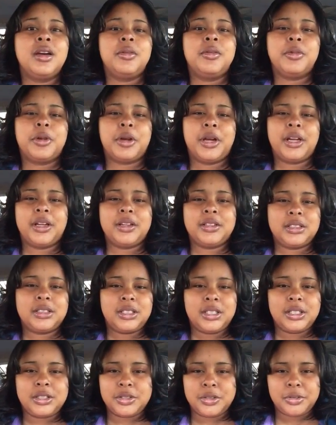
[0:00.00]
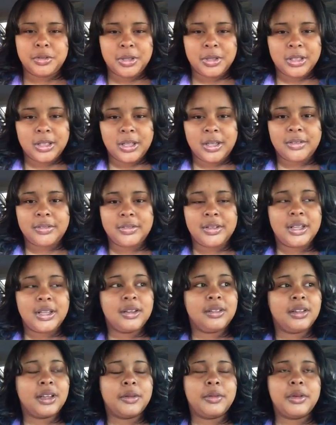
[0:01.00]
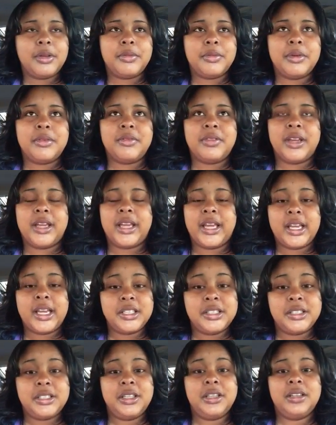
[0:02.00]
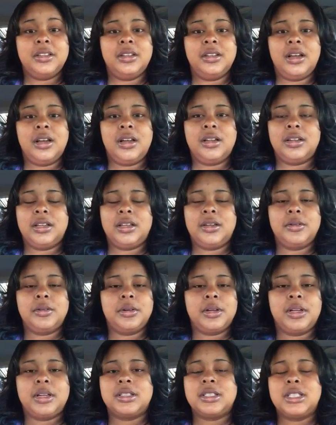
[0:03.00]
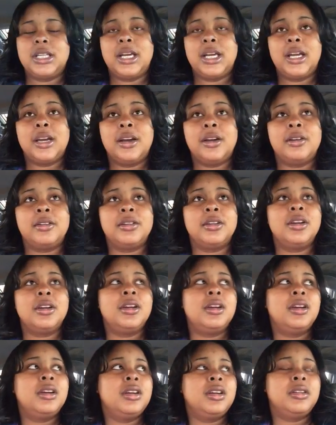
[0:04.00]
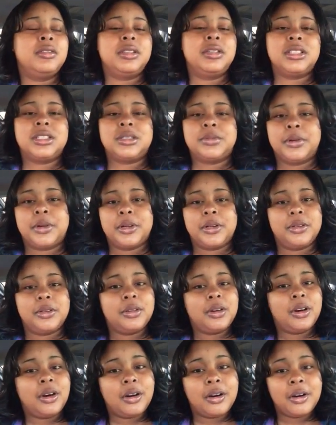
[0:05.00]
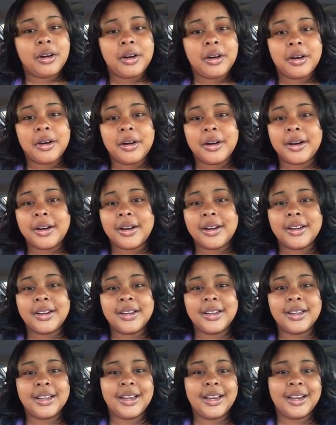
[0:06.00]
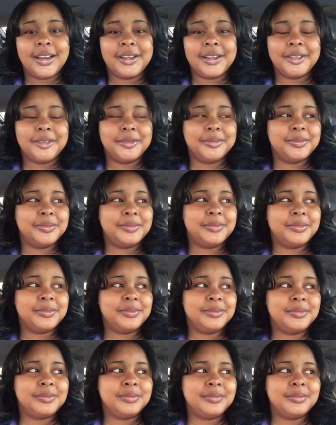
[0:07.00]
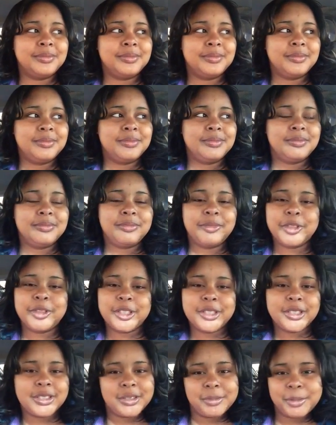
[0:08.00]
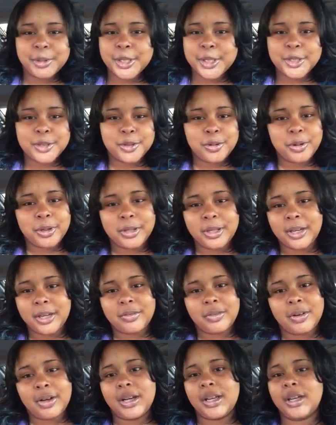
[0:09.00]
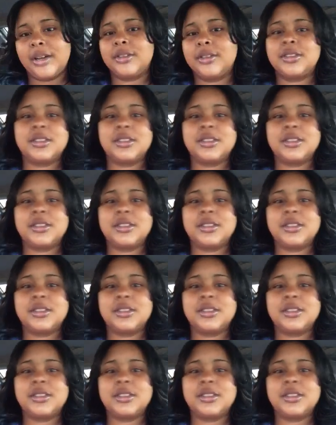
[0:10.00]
We're kind of just enjoying life now. Like, we've been vacationing a lot, like going out of town. We just bought a new car. We're enjoying life right now.